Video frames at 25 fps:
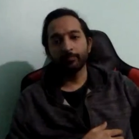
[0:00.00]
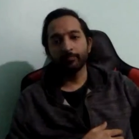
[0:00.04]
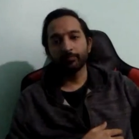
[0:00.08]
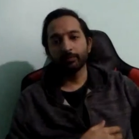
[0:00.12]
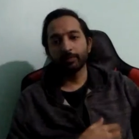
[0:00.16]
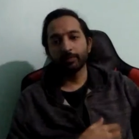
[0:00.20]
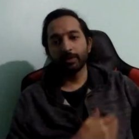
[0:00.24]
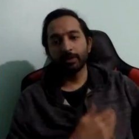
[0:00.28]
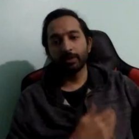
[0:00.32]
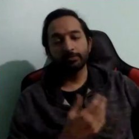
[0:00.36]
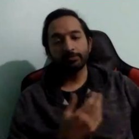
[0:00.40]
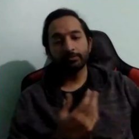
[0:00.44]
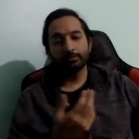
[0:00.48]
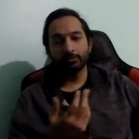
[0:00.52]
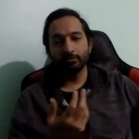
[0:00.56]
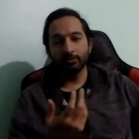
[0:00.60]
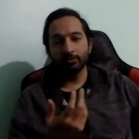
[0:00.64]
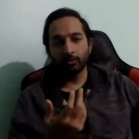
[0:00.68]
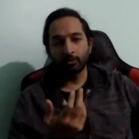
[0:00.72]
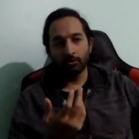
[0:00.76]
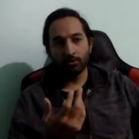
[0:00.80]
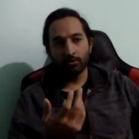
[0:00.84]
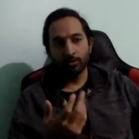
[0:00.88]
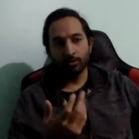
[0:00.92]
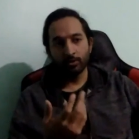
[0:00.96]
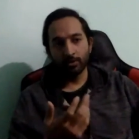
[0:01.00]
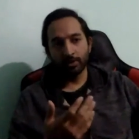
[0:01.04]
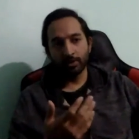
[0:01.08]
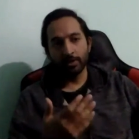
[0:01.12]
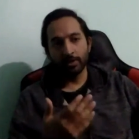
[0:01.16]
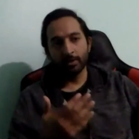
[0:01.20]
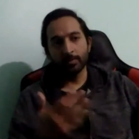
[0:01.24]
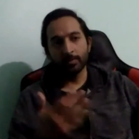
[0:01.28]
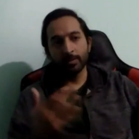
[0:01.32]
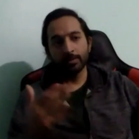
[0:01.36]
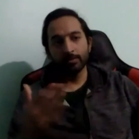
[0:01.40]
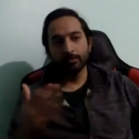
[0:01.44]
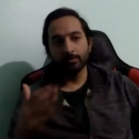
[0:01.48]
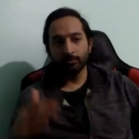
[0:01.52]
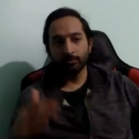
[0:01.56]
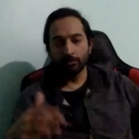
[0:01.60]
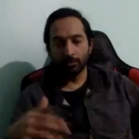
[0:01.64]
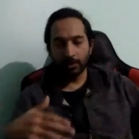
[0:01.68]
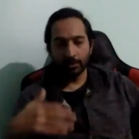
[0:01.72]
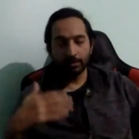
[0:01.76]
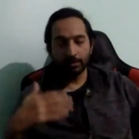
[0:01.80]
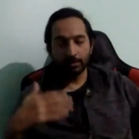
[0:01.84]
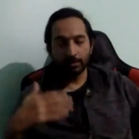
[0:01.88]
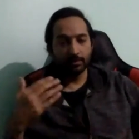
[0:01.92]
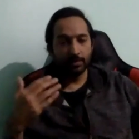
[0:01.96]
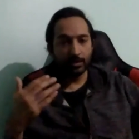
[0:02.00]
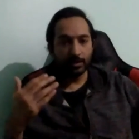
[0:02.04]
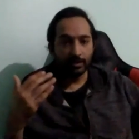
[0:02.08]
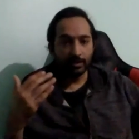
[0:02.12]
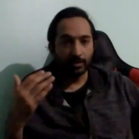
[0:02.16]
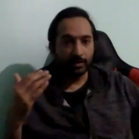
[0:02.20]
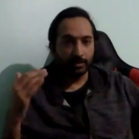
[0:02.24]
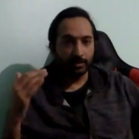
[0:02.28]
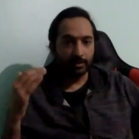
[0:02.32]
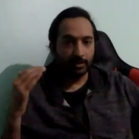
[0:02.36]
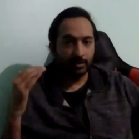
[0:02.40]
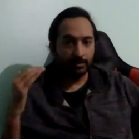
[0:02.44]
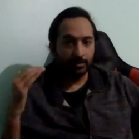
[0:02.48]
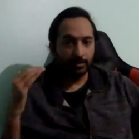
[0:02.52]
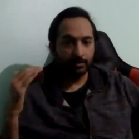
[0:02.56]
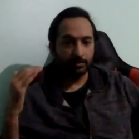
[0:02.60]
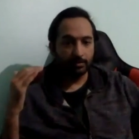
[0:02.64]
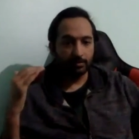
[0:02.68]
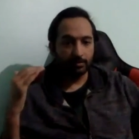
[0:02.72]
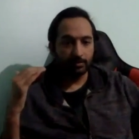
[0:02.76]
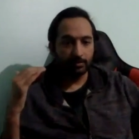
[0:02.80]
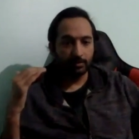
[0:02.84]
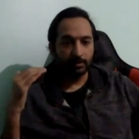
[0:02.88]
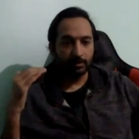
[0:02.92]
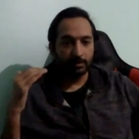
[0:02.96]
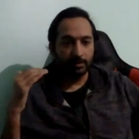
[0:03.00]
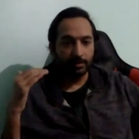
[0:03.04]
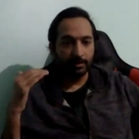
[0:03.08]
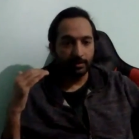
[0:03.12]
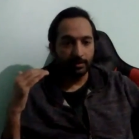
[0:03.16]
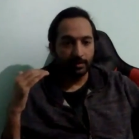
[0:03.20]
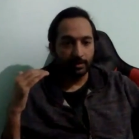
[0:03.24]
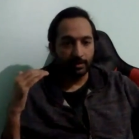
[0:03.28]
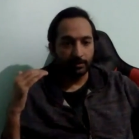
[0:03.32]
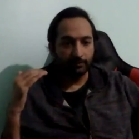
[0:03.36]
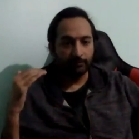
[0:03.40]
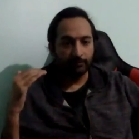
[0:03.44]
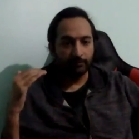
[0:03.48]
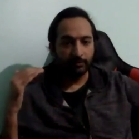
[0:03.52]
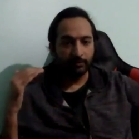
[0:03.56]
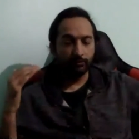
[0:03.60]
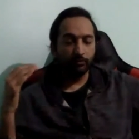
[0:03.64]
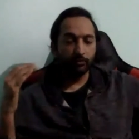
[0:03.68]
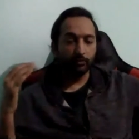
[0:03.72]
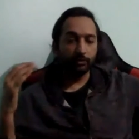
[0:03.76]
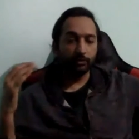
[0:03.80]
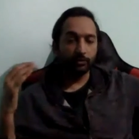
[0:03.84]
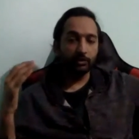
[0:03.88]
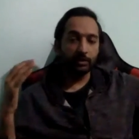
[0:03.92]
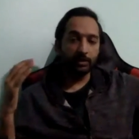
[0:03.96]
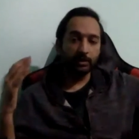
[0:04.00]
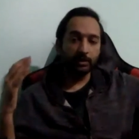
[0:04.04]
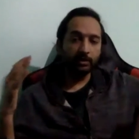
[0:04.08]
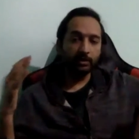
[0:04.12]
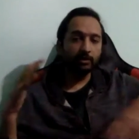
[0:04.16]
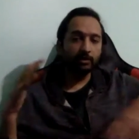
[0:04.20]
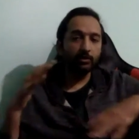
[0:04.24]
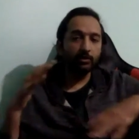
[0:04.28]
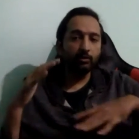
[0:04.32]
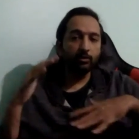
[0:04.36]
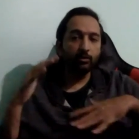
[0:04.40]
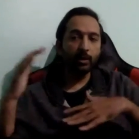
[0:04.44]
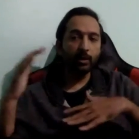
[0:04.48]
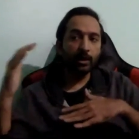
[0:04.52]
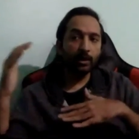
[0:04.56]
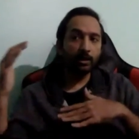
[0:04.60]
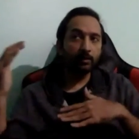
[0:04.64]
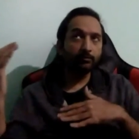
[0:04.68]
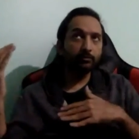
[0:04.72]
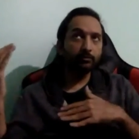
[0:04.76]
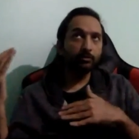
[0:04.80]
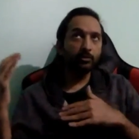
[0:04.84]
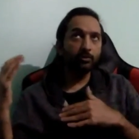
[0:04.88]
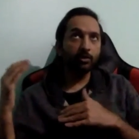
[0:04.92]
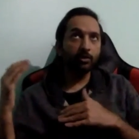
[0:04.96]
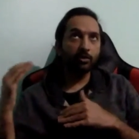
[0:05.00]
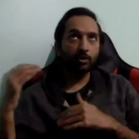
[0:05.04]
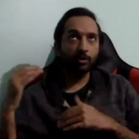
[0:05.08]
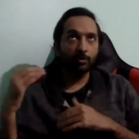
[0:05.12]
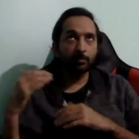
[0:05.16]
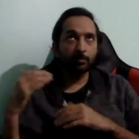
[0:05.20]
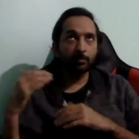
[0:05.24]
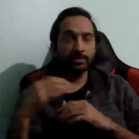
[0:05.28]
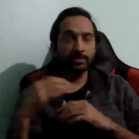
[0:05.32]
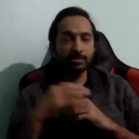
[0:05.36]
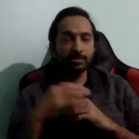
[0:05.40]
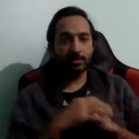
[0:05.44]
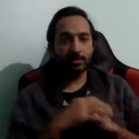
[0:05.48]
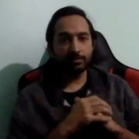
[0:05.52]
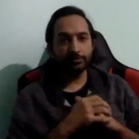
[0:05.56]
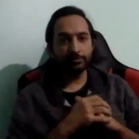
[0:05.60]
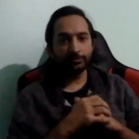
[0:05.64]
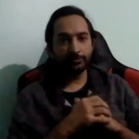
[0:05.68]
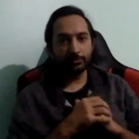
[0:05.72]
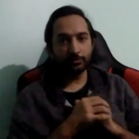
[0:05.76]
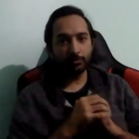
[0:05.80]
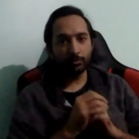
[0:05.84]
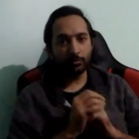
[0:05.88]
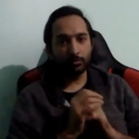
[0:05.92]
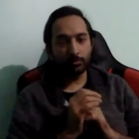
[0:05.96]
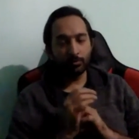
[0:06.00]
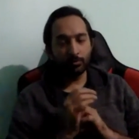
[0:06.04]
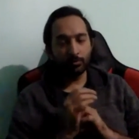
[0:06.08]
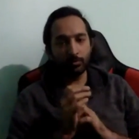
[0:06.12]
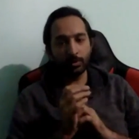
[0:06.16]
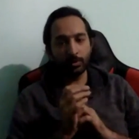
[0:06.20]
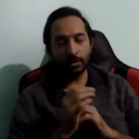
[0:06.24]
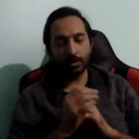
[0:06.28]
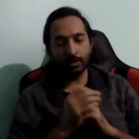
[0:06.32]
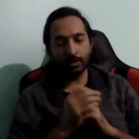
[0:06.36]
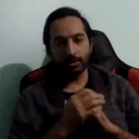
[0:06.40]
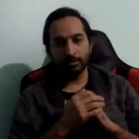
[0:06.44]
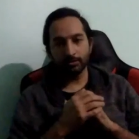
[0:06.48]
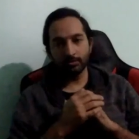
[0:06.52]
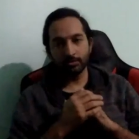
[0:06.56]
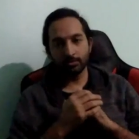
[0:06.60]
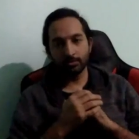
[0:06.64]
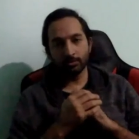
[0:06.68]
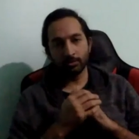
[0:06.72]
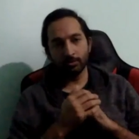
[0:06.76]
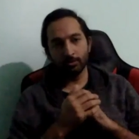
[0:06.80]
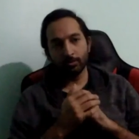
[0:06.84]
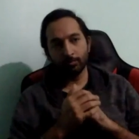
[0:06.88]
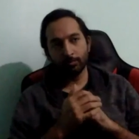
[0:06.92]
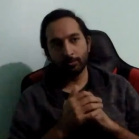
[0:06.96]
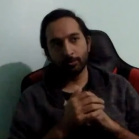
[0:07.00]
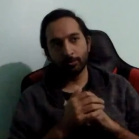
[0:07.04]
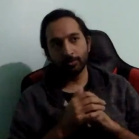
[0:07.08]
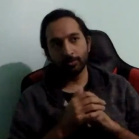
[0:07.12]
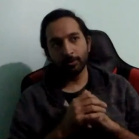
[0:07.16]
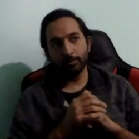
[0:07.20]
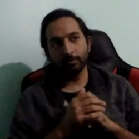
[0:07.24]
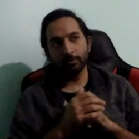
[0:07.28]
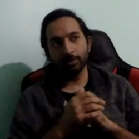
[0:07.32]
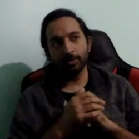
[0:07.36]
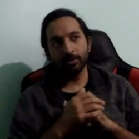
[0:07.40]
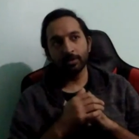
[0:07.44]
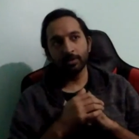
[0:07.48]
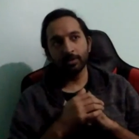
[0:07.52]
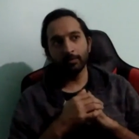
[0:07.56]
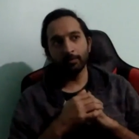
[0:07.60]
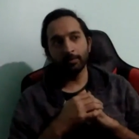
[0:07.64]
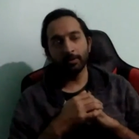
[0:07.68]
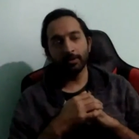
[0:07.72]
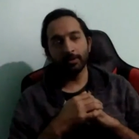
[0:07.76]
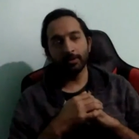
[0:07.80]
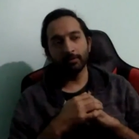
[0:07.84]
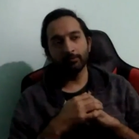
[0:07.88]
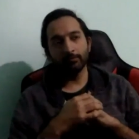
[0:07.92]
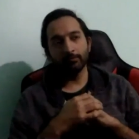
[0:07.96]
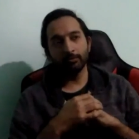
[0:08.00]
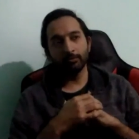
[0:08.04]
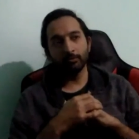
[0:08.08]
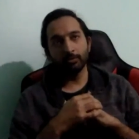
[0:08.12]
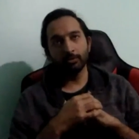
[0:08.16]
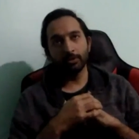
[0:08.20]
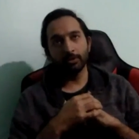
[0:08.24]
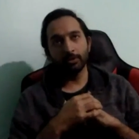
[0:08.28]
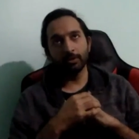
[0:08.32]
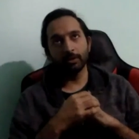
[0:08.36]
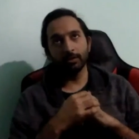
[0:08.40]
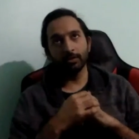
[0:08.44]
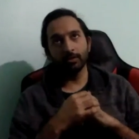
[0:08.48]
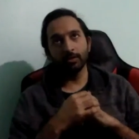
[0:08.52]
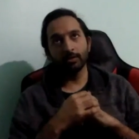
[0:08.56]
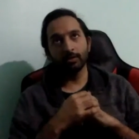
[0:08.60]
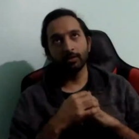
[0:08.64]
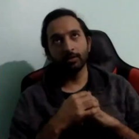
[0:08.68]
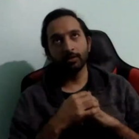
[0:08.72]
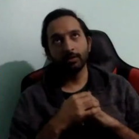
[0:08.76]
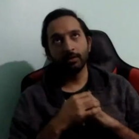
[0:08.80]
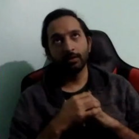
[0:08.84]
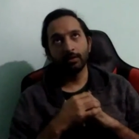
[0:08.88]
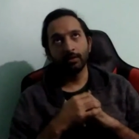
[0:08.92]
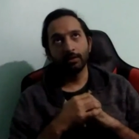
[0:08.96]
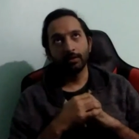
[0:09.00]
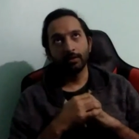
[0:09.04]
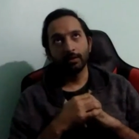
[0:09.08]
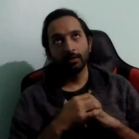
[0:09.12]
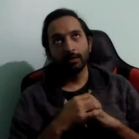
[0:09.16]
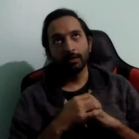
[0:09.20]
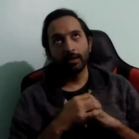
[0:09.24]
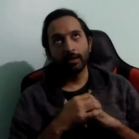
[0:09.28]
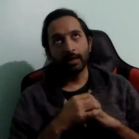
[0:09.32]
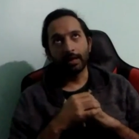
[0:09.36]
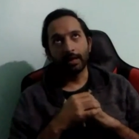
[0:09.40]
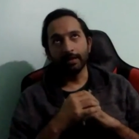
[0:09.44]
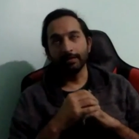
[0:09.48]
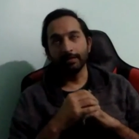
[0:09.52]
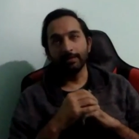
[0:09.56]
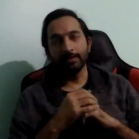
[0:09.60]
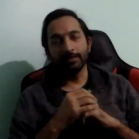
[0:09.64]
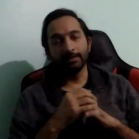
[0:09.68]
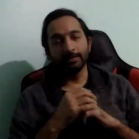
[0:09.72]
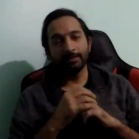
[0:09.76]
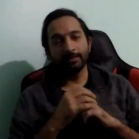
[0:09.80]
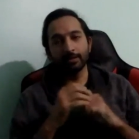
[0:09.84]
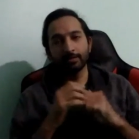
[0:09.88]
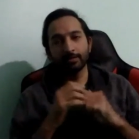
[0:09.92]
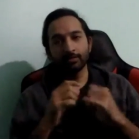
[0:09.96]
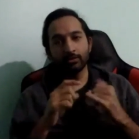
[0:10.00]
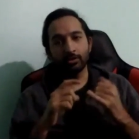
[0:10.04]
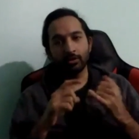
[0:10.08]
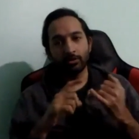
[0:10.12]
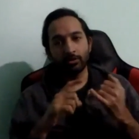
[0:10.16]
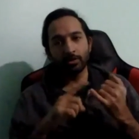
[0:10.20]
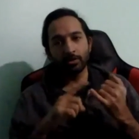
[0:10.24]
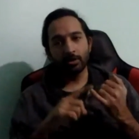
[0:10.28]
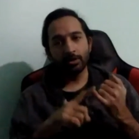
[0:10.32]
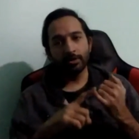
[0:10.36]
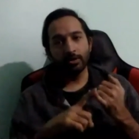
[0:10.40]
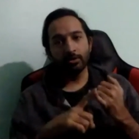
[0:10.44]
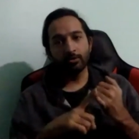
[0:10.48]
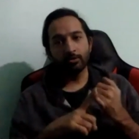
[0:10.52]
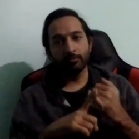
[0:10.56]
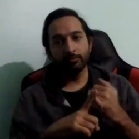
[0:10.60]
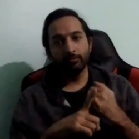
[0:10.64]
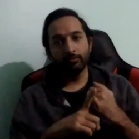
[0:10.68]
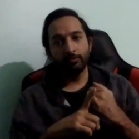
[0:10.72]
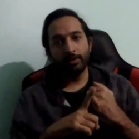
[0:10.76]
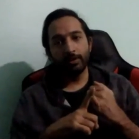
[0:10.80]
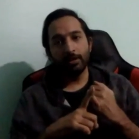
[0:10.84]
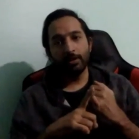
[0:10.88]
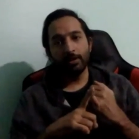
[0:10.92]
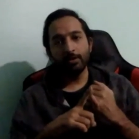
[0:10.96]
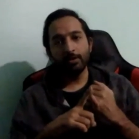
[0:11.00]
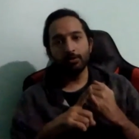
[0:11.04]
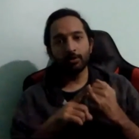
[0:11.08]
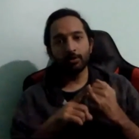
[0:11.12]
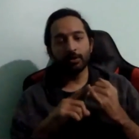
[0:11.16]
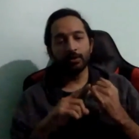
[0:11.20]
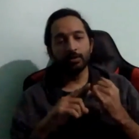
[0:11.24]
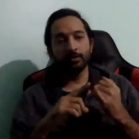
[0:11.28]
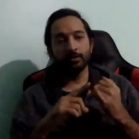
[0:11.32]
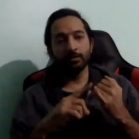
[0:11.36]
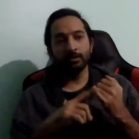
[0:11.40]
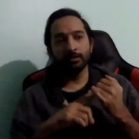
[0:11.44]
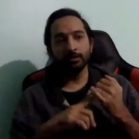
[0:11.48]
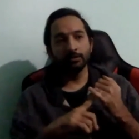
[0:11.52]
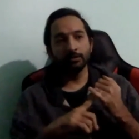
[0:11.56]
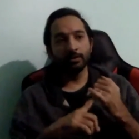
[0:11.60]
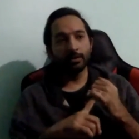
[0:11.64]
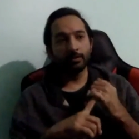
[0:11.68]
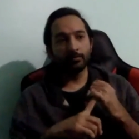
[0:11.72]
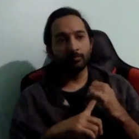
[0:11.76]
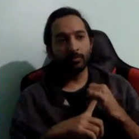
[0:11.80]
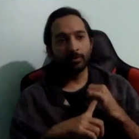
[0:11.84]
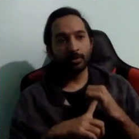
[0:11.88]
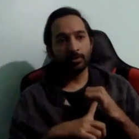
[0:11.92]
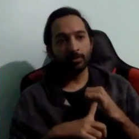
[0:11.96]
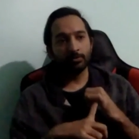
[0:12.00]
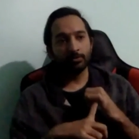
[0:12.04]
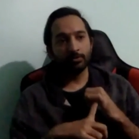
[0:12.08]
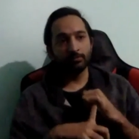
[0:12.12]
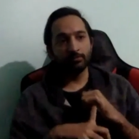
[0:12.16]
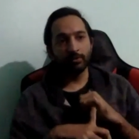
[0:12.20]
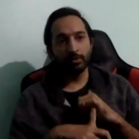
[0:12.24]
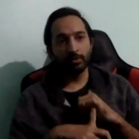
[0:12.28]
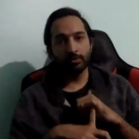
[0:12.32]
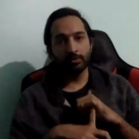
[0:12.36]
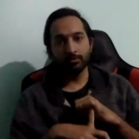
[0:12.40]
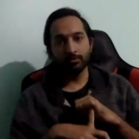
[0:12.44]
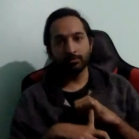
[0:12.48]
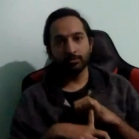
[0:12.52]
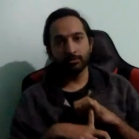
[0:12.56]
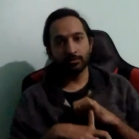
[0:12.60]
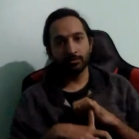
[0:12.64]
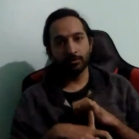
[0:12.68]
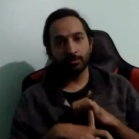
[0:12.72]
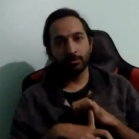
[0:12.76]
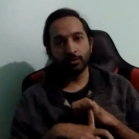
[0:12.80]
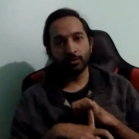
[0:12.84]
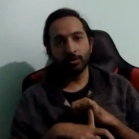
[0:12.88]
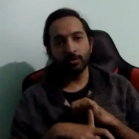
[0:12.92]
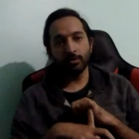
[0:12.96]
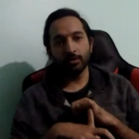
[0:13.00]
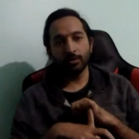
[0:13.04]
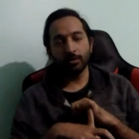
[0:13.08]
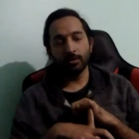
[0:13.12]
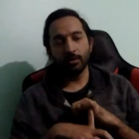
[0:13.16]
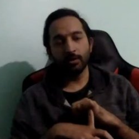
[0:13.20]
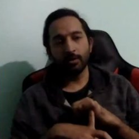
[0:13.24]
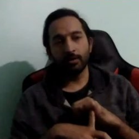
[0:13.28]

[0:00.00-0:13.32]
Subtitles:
that's no longer relevant. So like, yeah, again, if you think you have not much else to do, sure, put them there. But if you think anything that's not related to field or anything that was way too short,